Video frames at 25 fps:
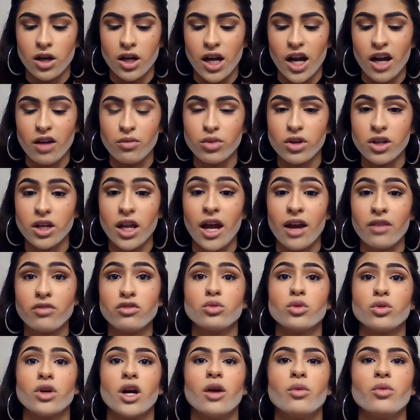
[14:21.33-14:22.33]
I've been
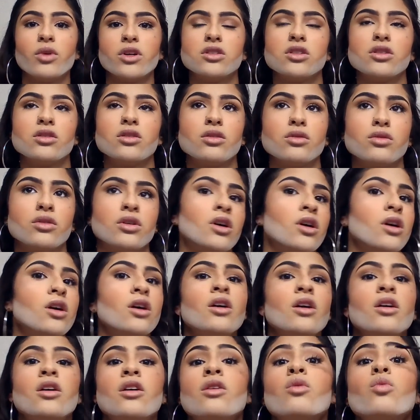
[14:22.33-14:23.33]
everywhere. I went to the
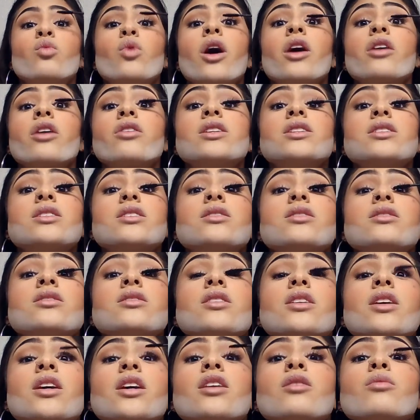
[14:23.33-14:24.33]
Walgreens
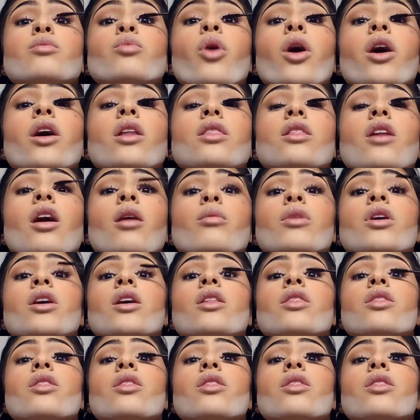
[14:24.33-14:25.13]
in Point Loma,